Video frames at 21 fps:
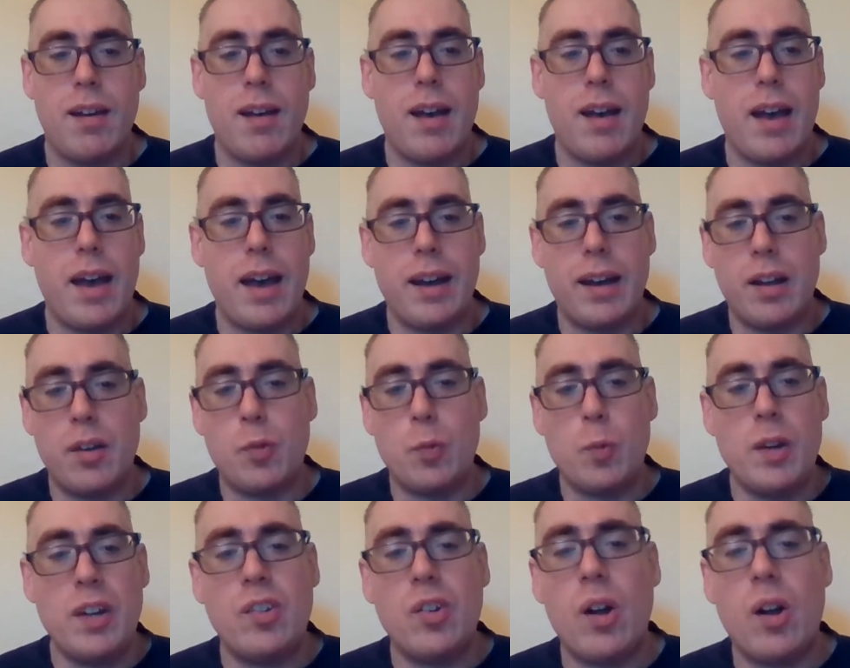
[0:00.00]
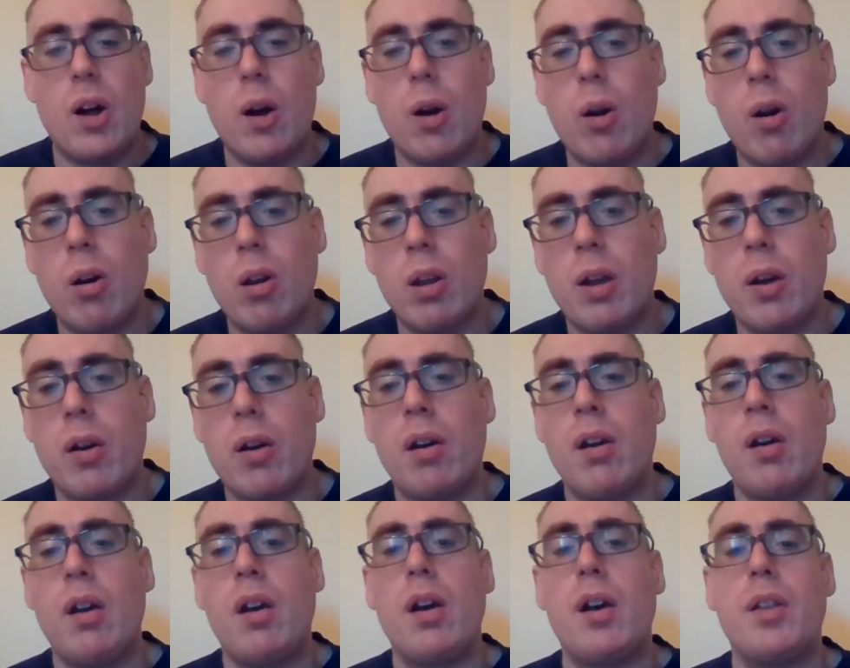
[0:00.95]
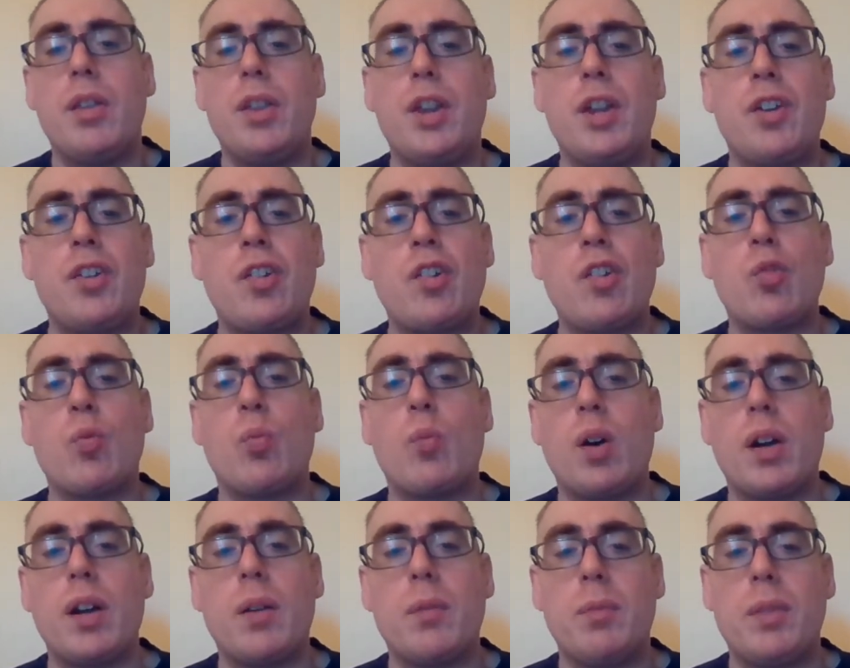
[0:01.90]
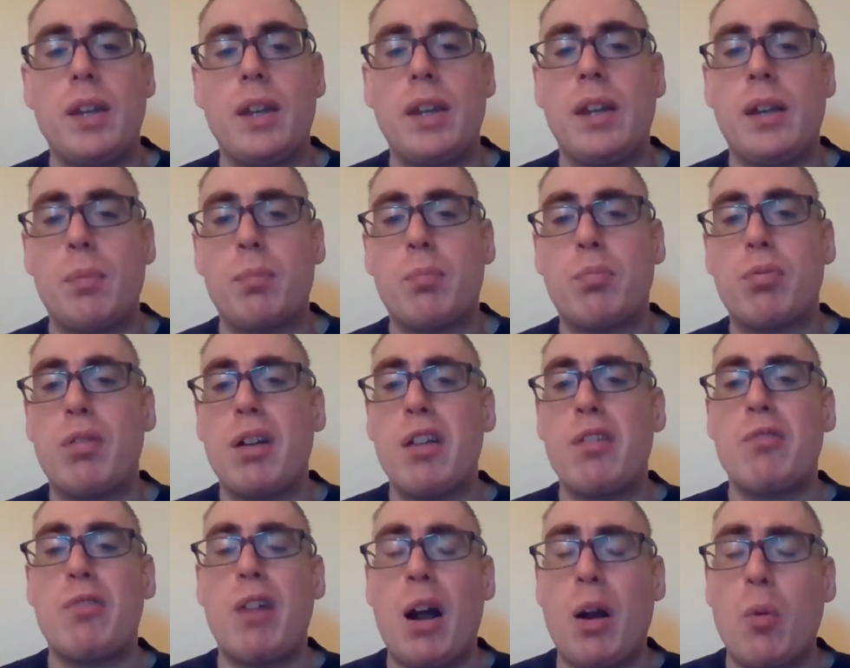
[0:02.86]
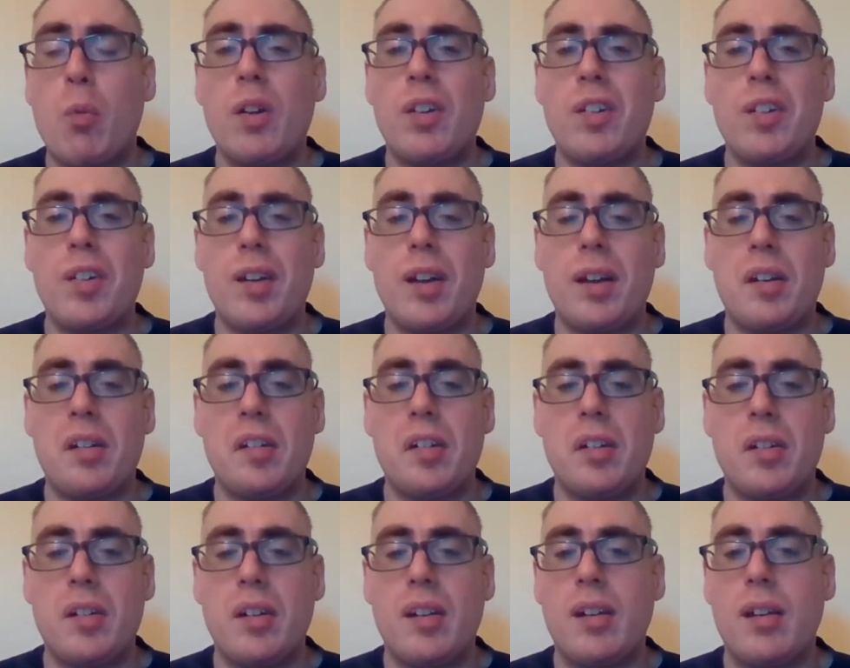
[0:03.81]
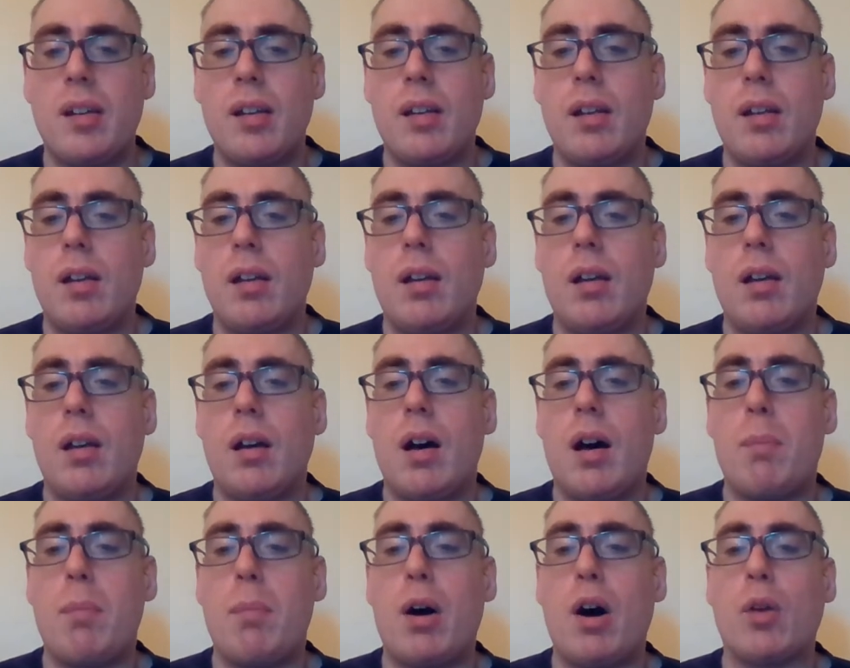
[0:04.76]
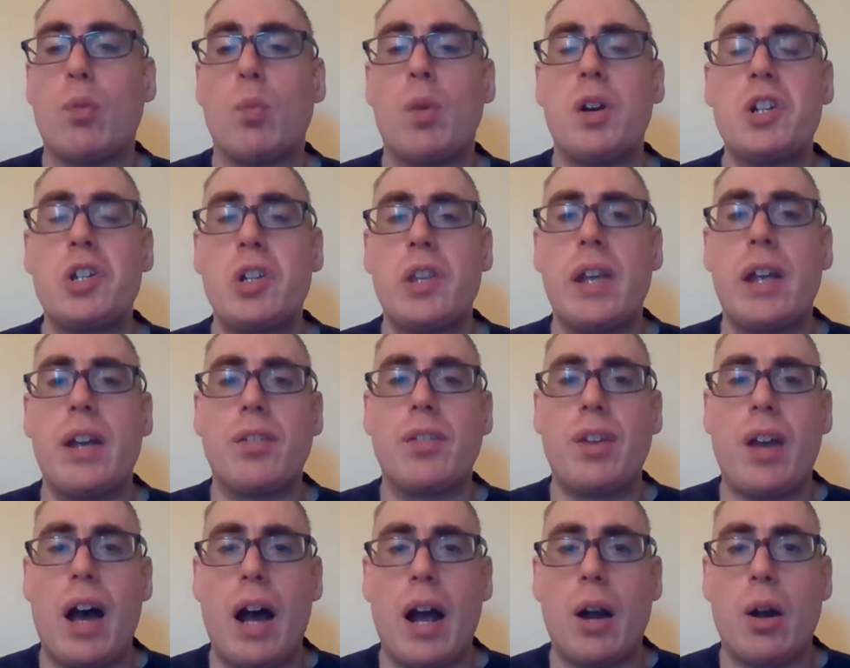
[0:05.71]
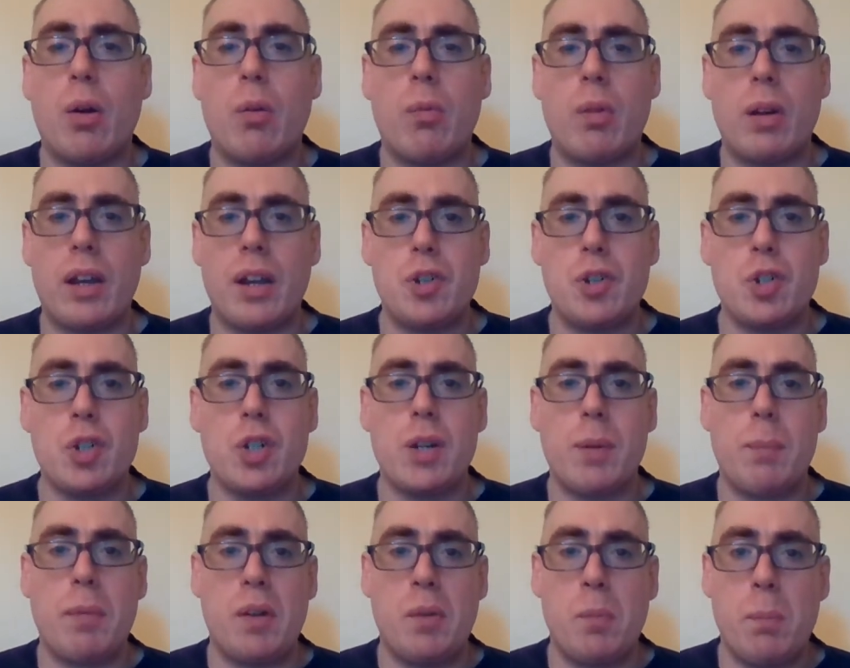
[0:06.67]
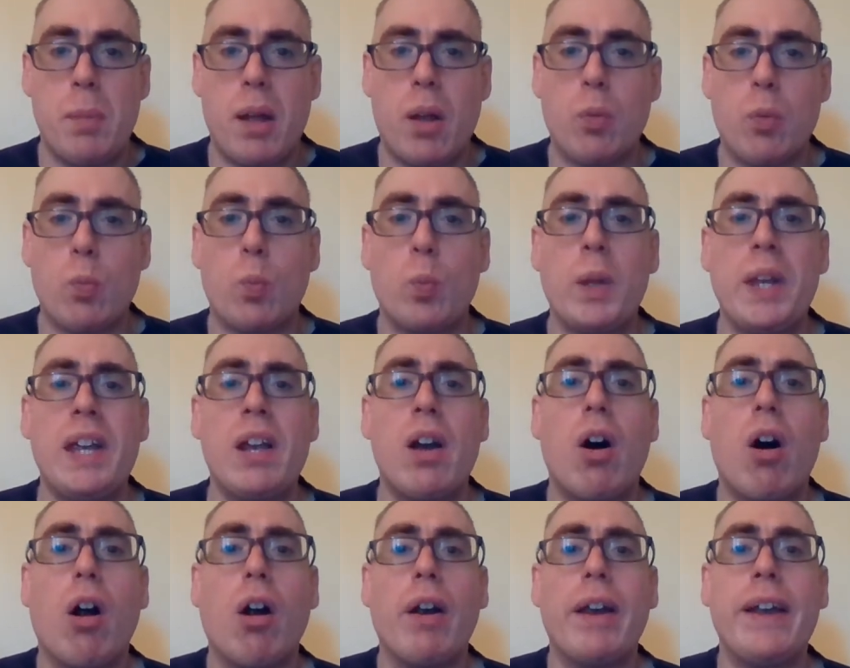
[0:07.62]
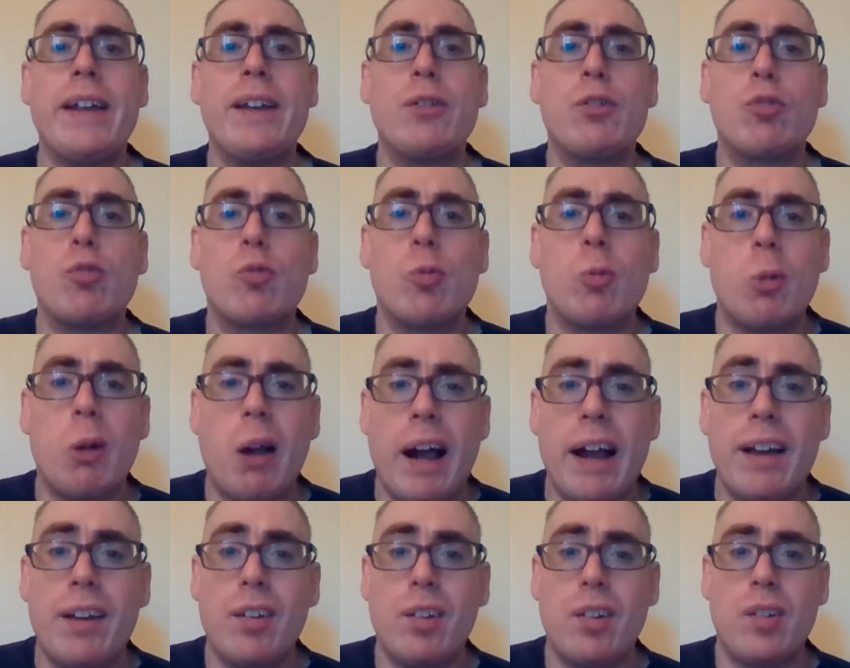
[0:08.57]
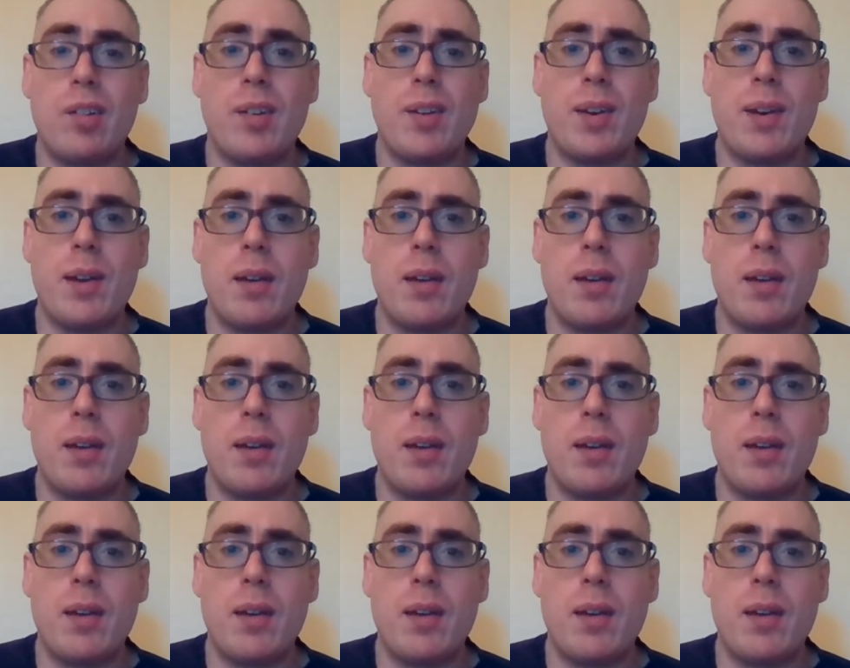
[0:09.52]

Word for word: And as we saw earlier, this is one of the prerequisites upon which the entire relationship is built. We are in Christ.